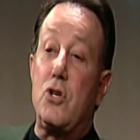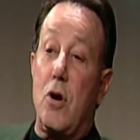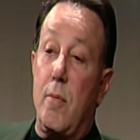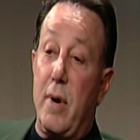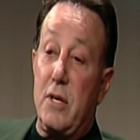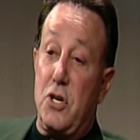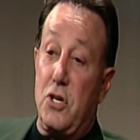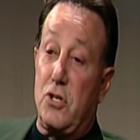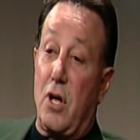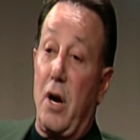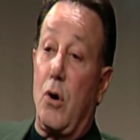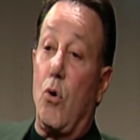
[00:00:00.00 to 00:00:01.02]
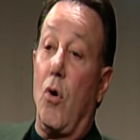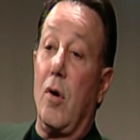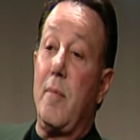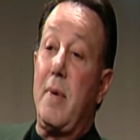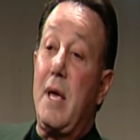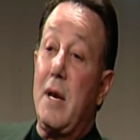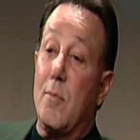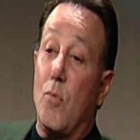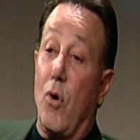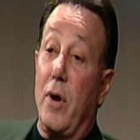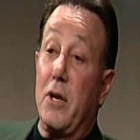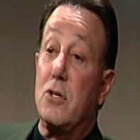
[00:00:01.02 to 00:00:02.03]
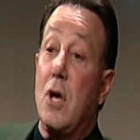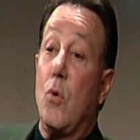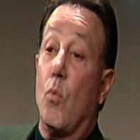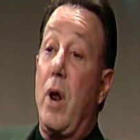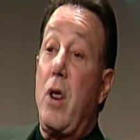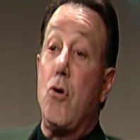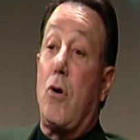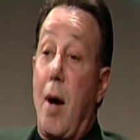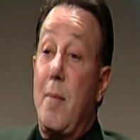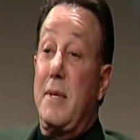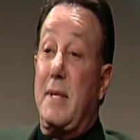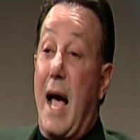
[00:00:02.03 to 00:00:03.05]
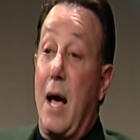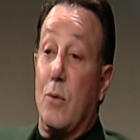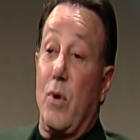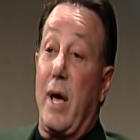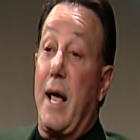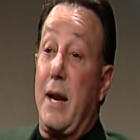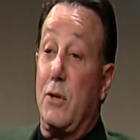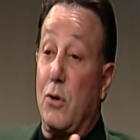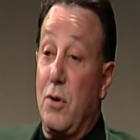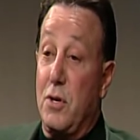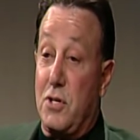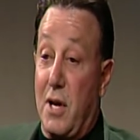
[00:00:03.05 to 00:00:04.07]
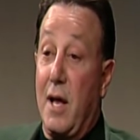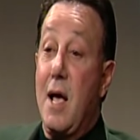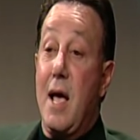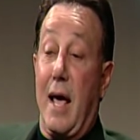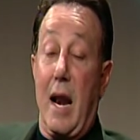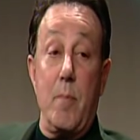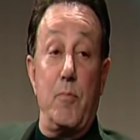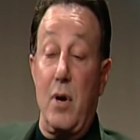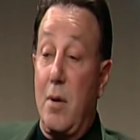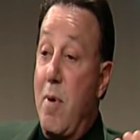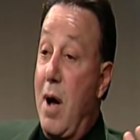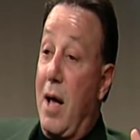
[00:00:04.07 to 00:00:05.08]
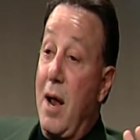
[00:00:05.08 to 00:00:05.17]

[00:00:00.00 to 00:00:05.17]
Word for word: so much, he started calling me in the mornings. When are you coming down? We got to do this here. And I put him on,